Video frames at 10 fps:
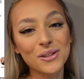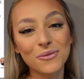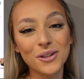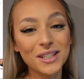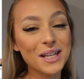So
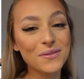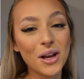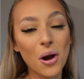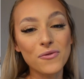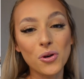for today's
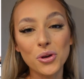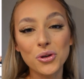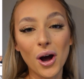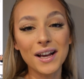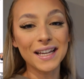video, I've got you
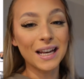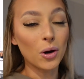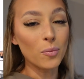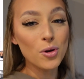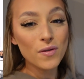guys a
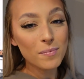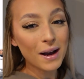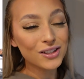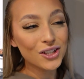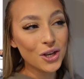little moving
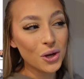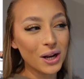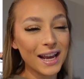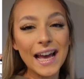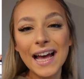back to
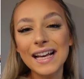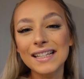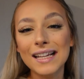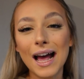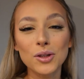uni
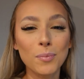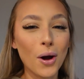slash